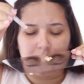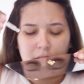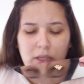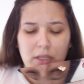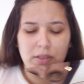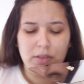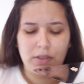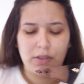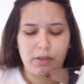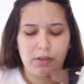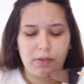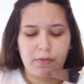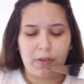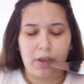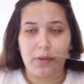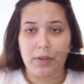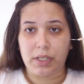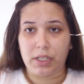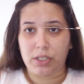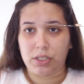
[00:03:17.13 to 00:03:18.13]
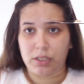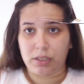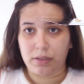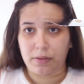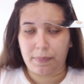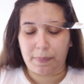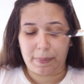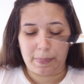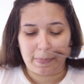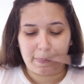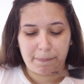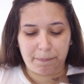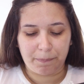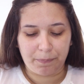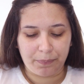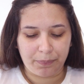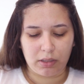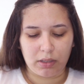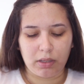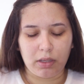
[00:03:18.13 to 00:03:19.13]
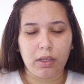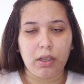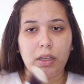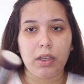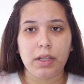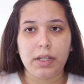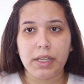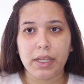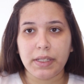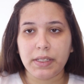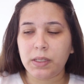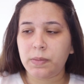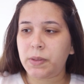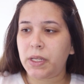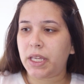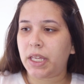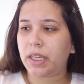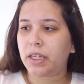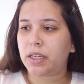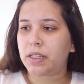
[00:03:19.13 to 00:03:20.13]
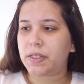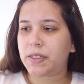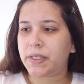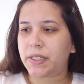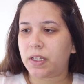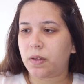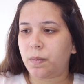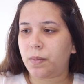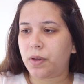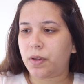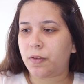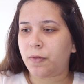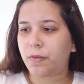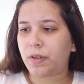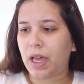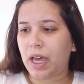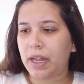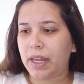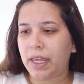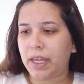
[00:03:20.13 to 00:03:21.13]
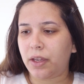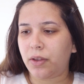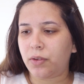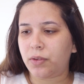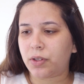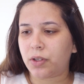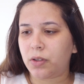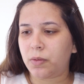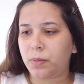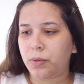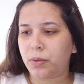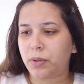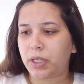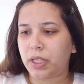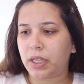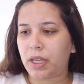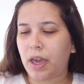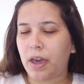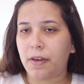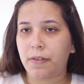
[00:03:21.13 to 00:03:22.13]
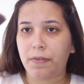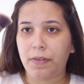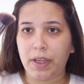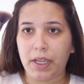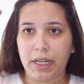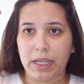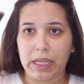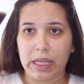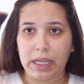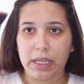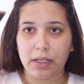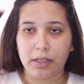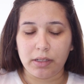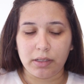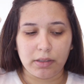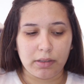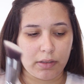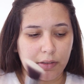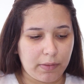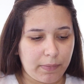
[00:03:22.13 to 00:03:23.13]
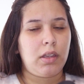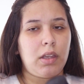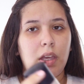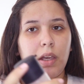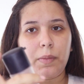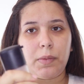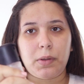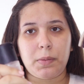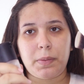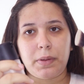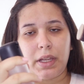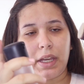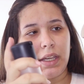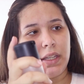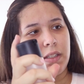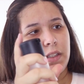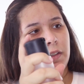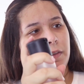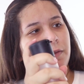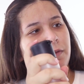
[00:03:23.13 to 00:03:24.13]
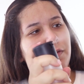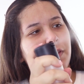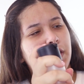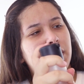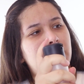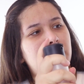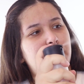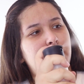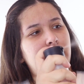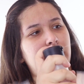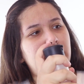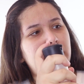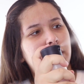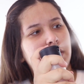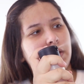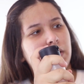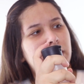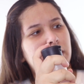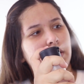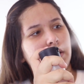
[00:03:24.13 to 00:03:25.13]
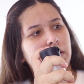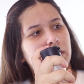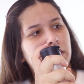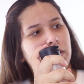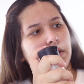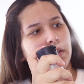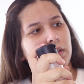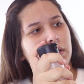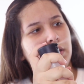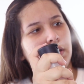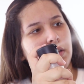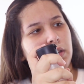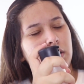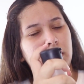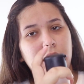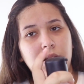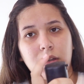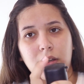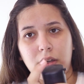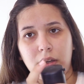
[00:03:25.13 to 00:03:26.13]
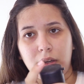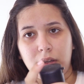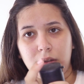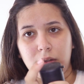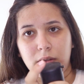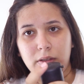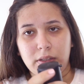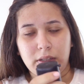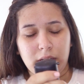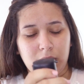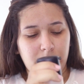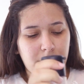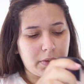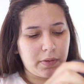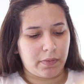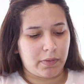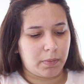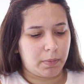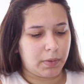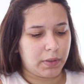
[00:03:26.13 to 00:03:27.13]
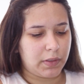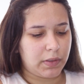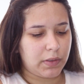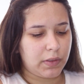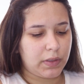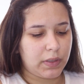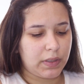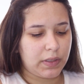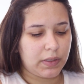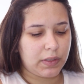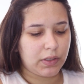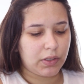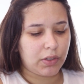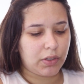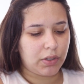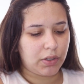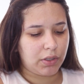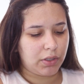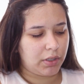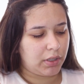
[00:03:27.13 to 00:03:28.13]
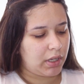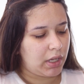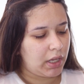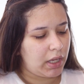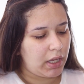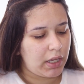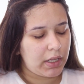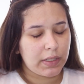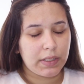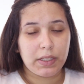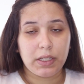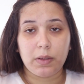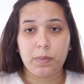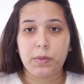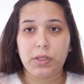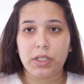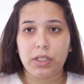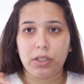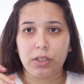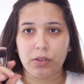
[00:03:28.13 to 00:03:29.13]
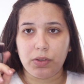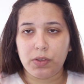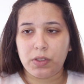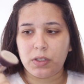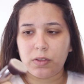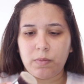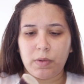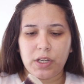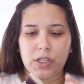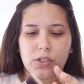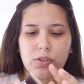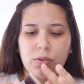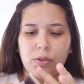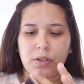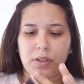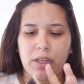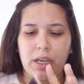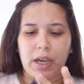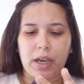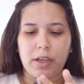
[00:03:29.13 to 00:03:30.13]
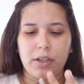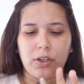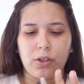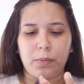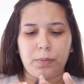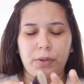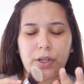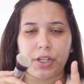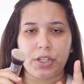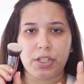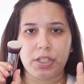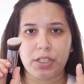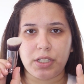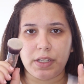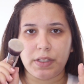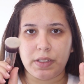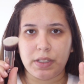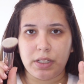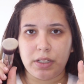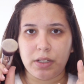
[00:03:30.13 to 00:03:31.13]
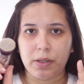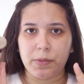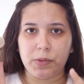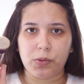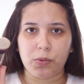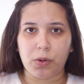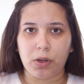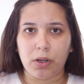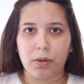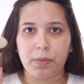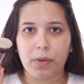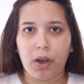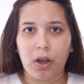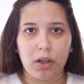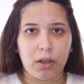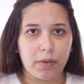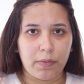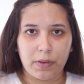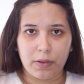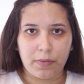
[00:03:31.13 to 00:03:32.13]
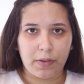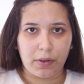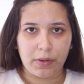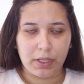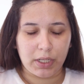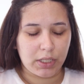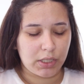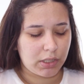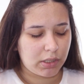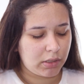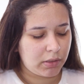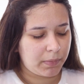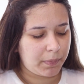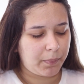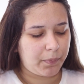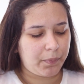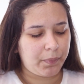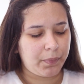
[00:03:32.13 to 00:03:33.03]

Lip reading: into the foundation. Next, I'm taking a Sigma Flat Angled Kabuki F88. I'm going to apply some Fix Plus on the tip of the bristles. This is a good tip to use to make sure that your brush doesn't absorb all of the foundation.